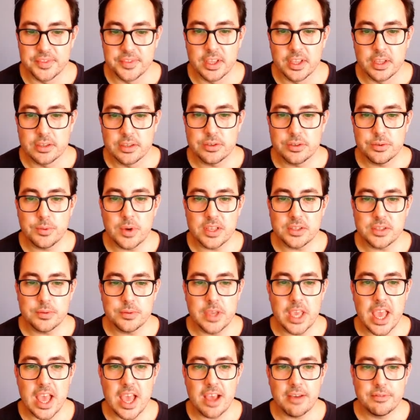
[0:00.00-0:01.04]
So once we
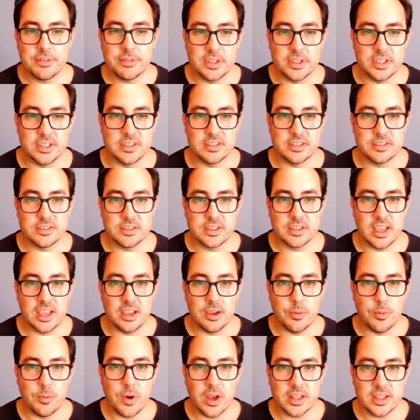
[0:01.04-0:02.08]
have this, okay,
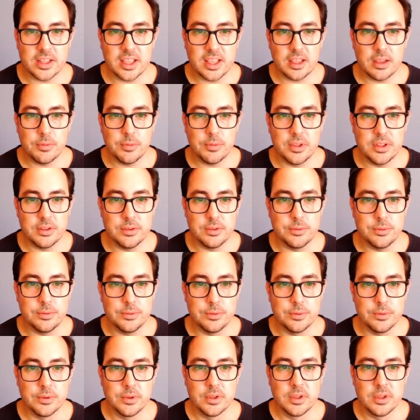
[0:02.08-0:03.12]
what can we
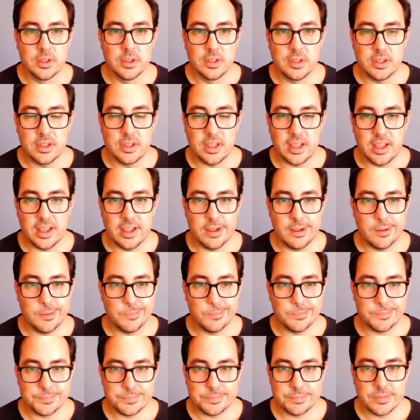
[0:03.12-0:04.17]
do
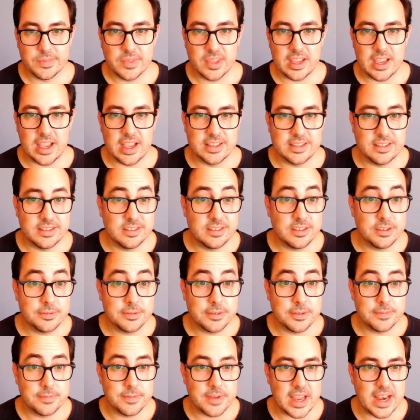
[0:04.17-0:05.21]
in terms
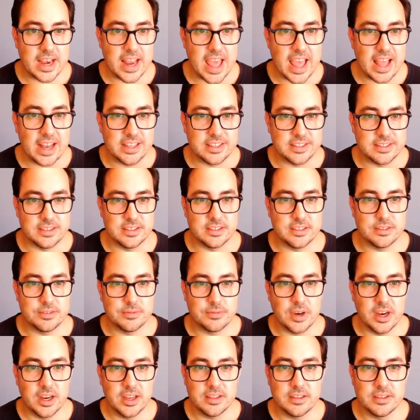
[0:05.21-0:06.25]
of analysis,
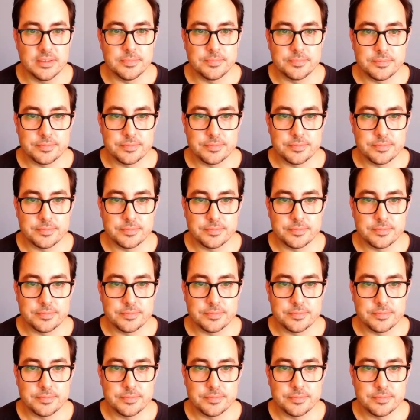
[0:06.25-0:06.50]
right?